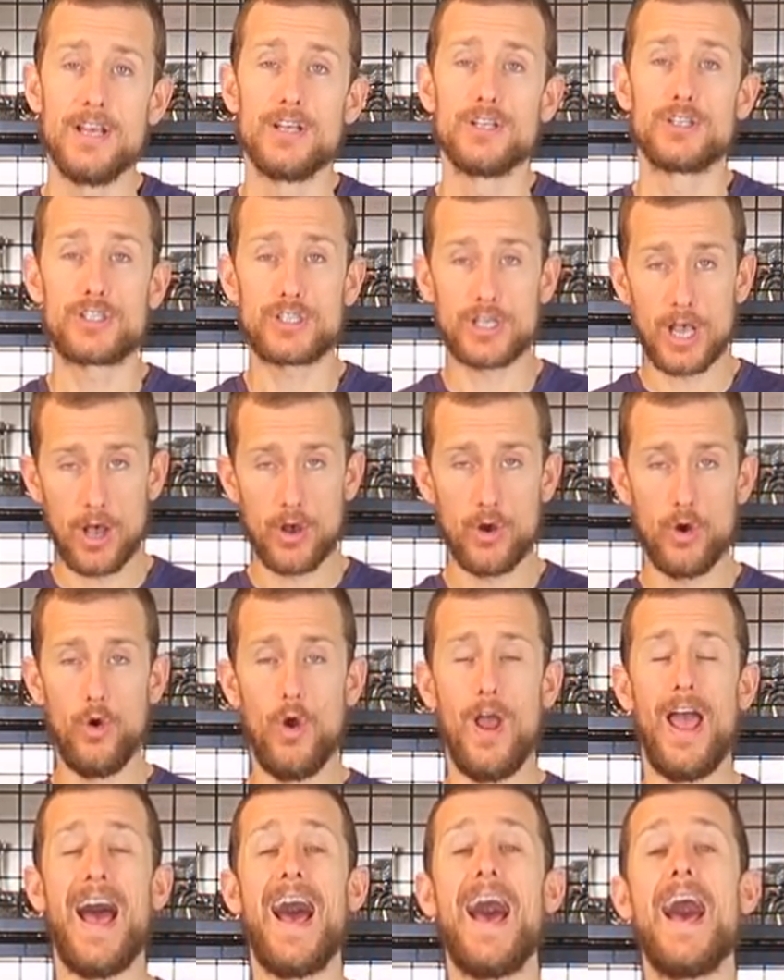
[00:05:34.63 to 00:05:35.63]

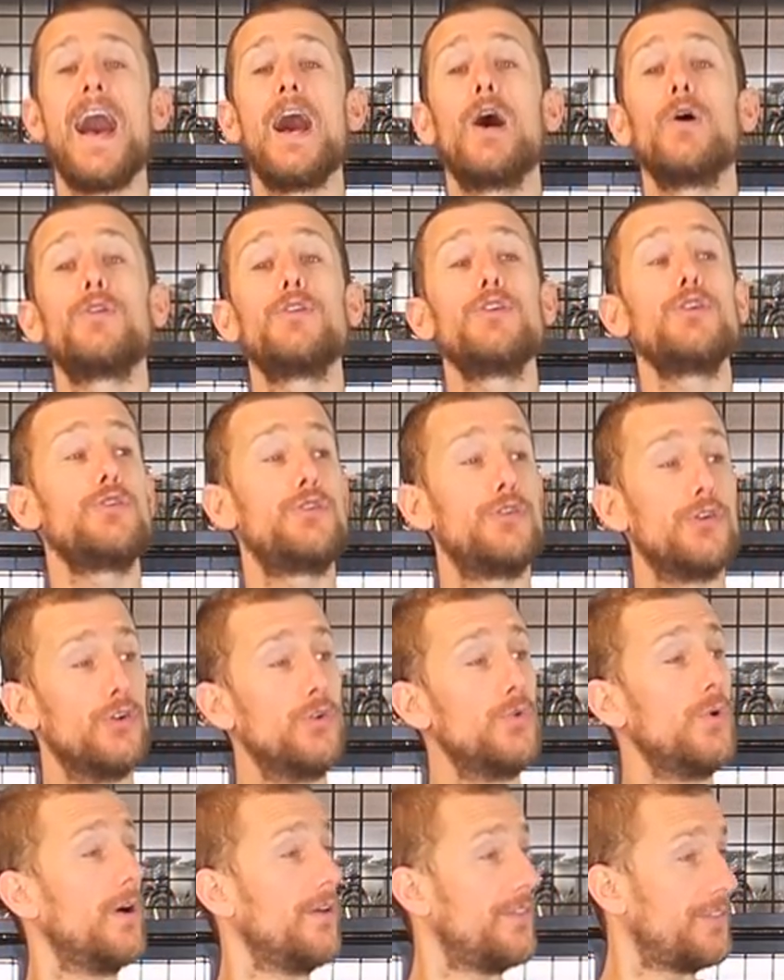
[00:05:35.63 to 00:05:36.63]
So how do you
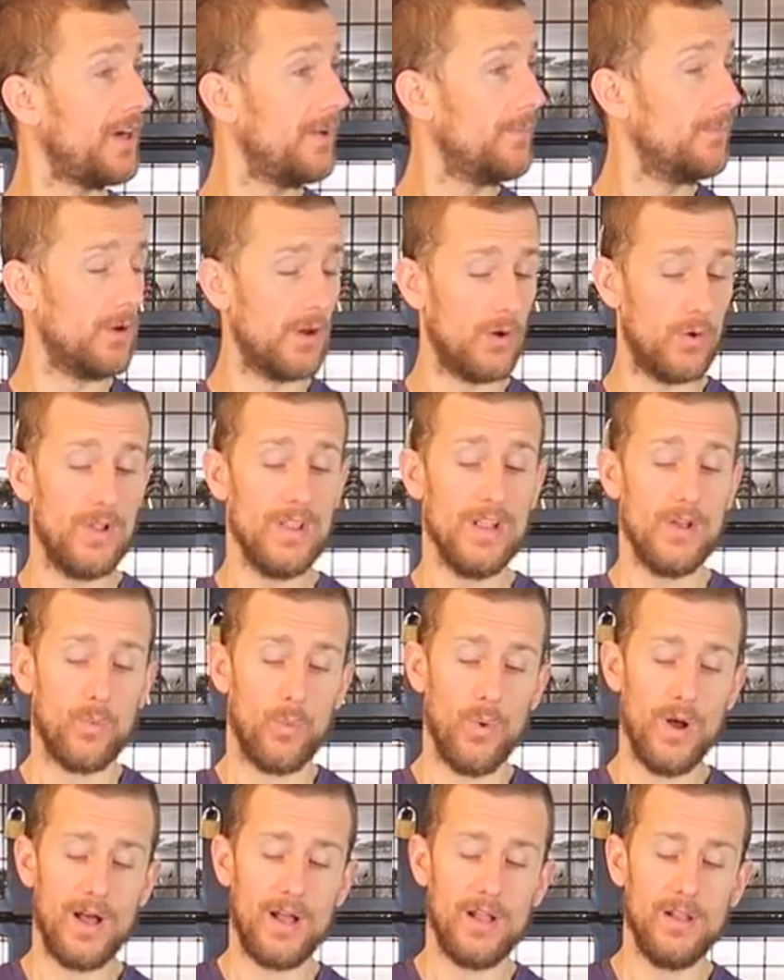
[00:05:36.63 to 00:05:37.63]
do a thumb roll?
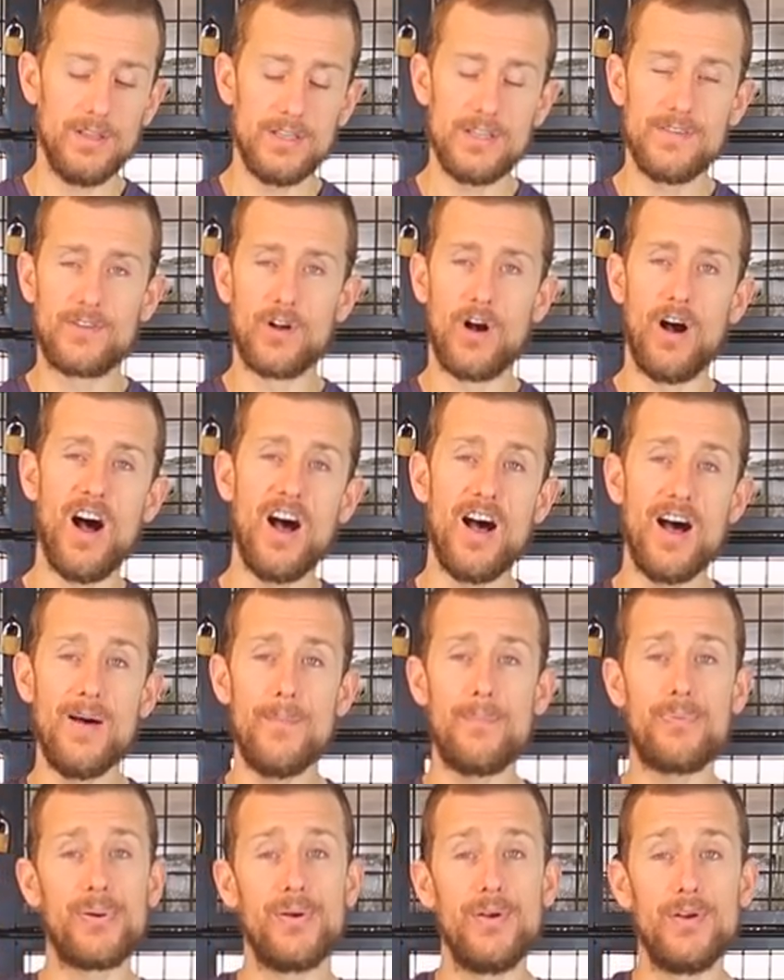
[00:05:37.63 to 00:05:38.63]
Well, you've got
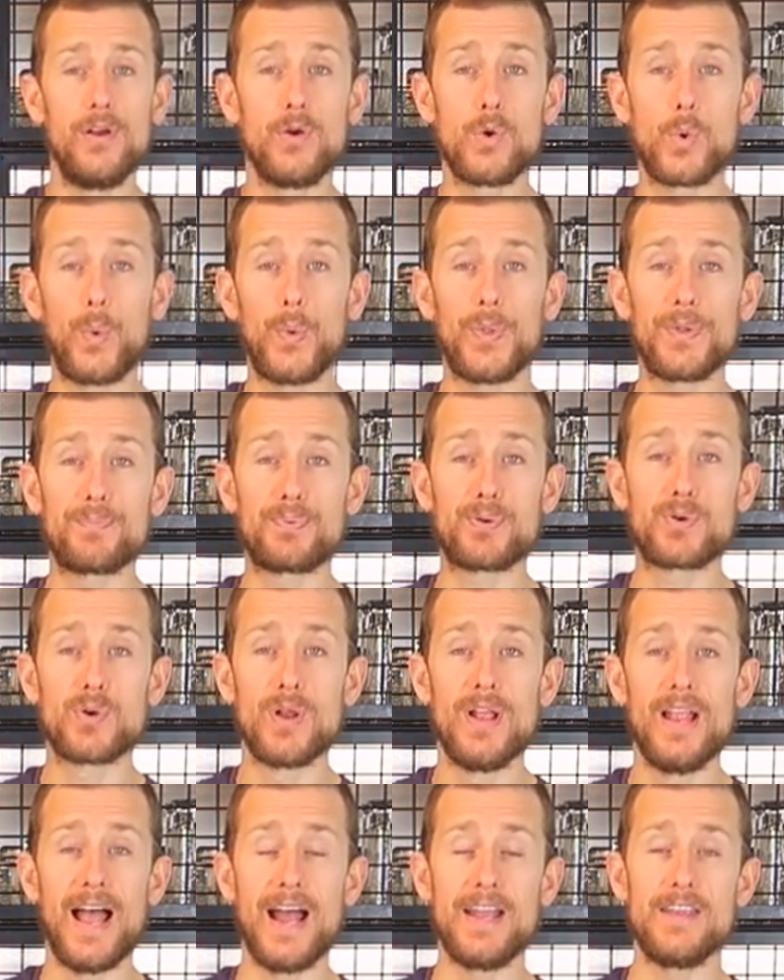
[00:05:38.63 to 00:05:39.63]
up
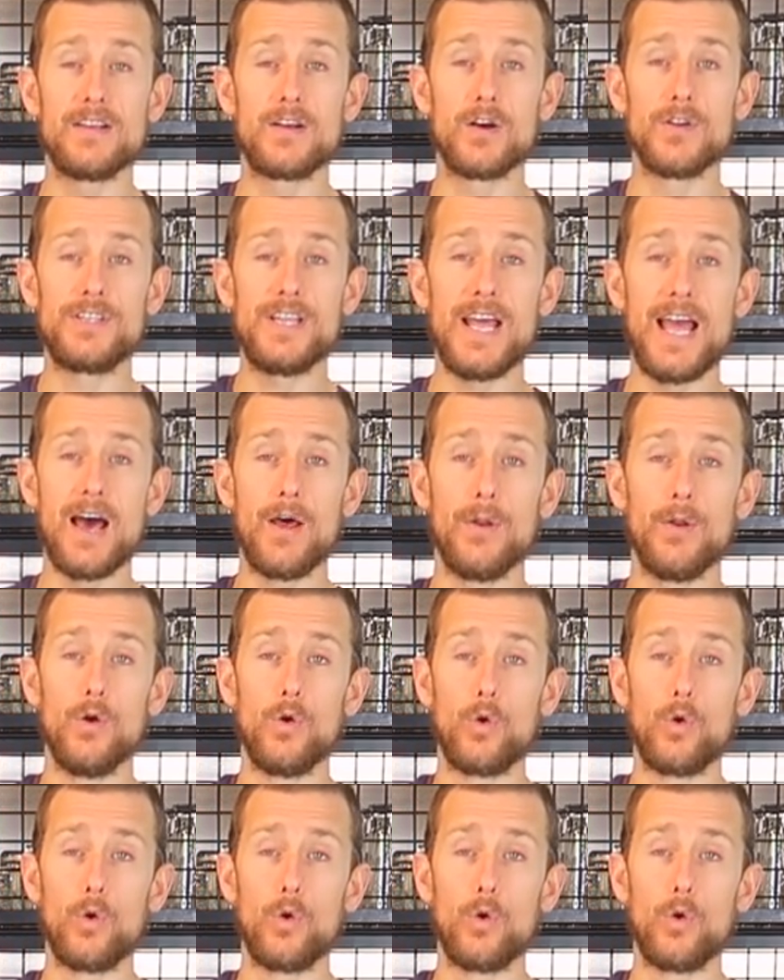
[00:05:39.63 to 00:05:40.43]
and you've got down.